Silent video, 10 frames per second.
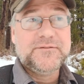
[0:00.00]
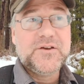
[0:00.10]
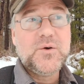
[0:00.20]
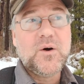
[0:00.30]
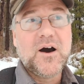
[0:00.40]

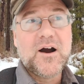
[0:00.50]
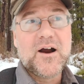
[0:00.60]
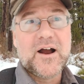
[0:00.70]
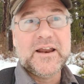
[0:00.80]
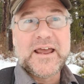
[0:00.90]
If you
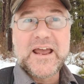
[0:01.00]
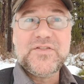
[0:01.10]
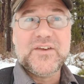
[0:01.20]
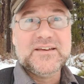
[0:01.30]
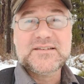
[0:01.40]
are an
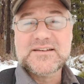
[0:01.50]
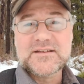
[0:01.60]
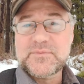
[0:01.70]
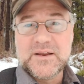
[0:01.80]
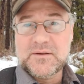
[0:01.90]
atheist, it
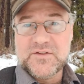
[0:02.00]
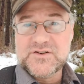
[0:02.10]
doesn't mean